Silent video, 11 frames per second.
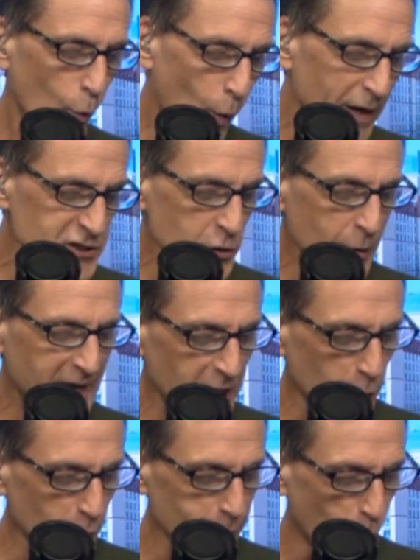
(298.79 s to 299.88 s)
when you
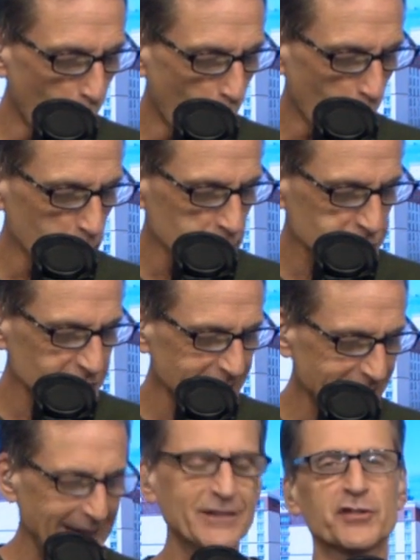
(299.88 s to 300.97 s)
hear of wars
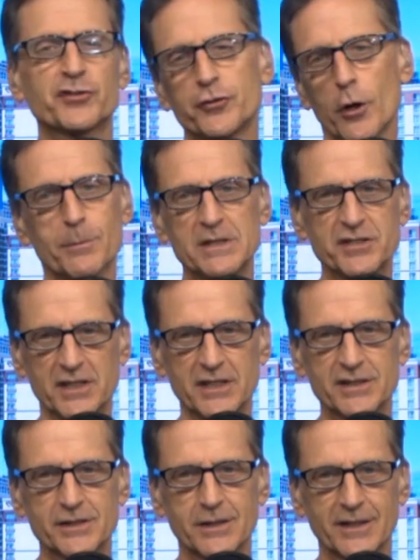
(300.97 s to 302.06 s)
and
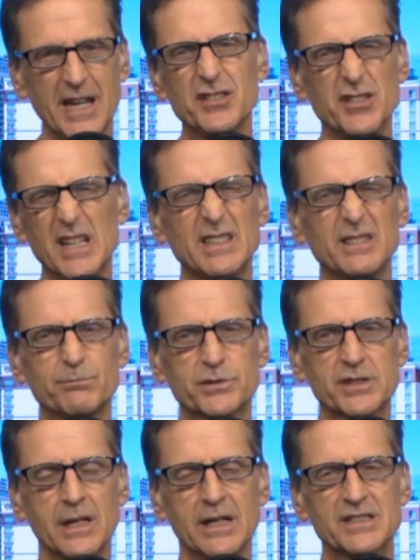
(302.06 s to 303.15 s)
disturbances, King
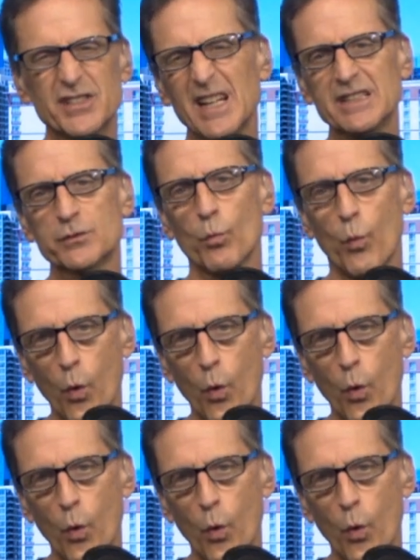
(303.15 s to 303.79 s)
James says